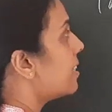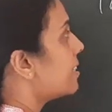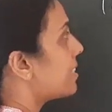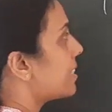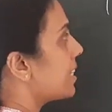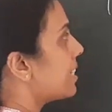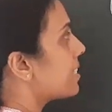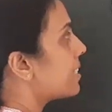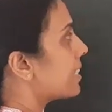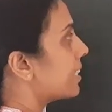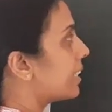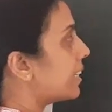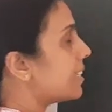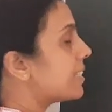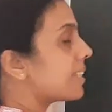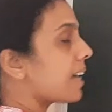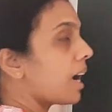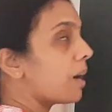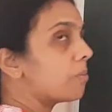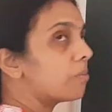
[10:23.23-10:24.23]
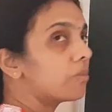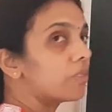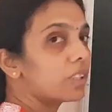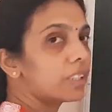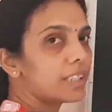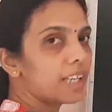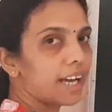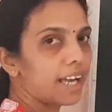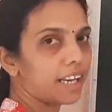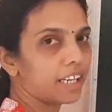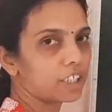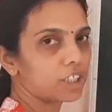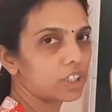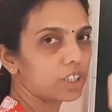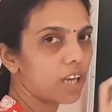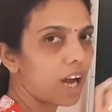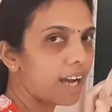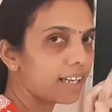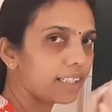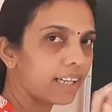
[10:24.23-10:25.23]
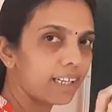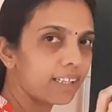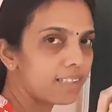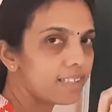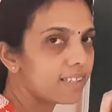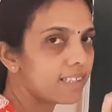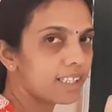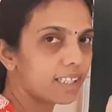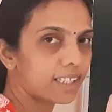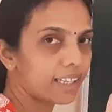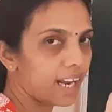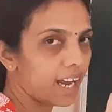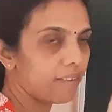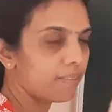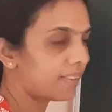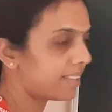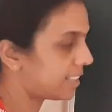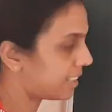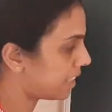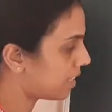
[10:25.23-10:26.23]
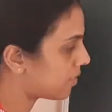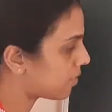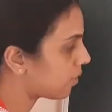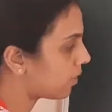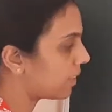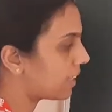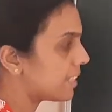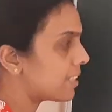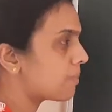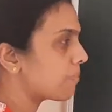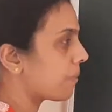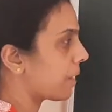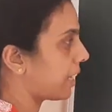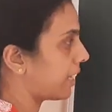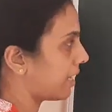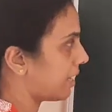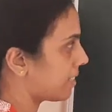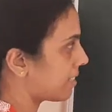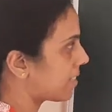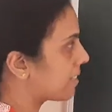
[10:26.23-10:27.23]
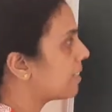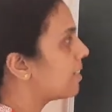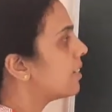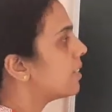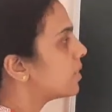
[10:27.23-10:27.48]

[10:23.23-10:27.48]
since it is upward direction against gravity. So it is minus.